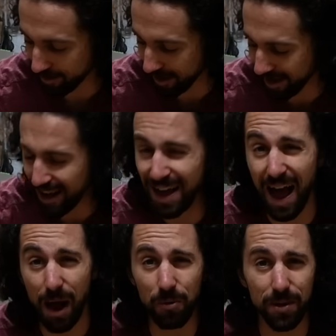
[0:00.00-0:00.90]
but
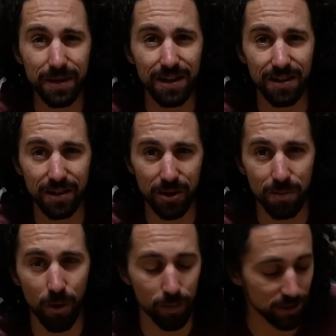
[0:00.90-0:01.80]
I wanna be a little
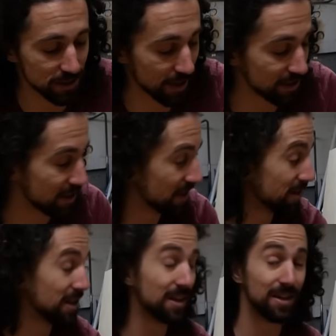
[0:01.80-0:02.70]
more precise here,